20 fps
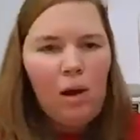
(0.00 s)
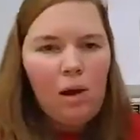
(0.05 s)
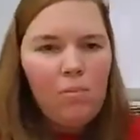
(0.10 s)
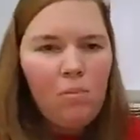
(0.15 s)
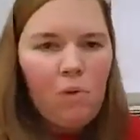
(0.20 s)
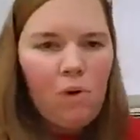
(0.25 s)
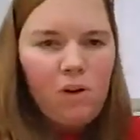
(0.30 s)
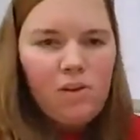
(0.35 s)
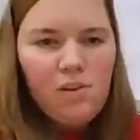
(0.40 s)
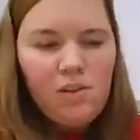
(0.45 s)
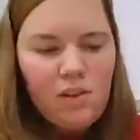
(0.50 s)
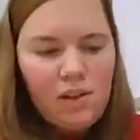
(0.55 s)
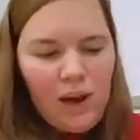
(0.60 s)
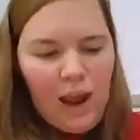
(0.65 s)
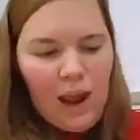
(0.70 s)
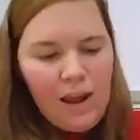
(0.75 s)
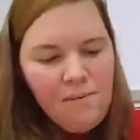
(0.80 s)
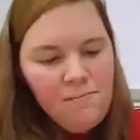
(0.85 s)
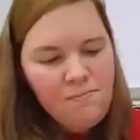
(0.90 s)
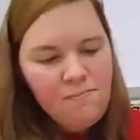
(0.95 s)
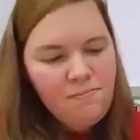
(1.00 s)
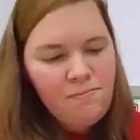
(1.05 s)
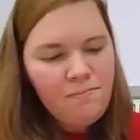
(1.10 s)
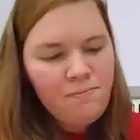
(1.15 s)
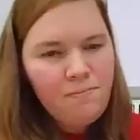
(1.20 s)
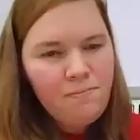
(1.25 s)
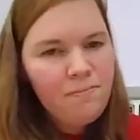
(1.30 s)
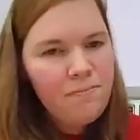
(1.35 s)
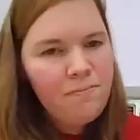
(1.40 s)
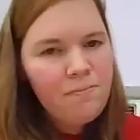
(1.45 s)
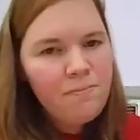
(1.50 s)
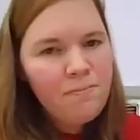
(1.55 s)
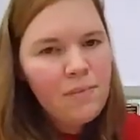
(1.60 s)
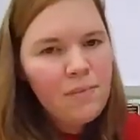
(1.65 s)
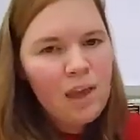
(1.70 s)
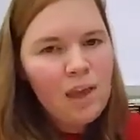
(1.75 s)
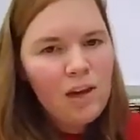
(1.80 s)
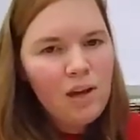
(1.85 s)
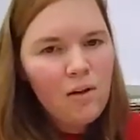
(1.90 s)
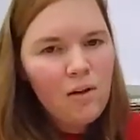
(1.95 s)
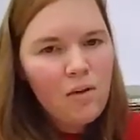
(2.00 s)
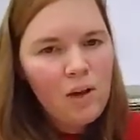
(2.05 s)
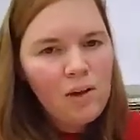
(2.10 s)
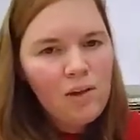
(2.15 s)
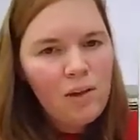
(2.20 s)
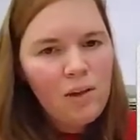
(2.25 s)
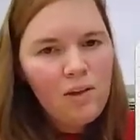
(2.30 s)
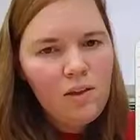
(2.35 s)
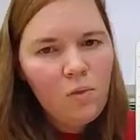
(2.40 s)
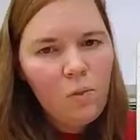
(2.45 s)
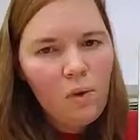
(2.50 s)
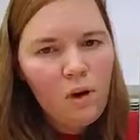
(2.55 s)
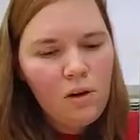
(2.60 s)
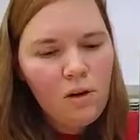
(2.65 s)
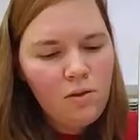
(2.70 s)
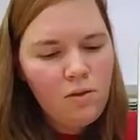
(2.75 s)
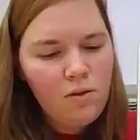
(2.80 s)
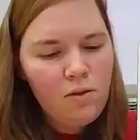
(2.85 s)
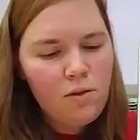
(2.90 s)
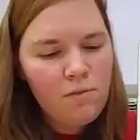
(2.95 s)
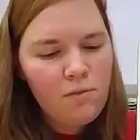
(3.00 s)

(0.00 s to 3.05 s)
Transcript: my board today. Can you read these words?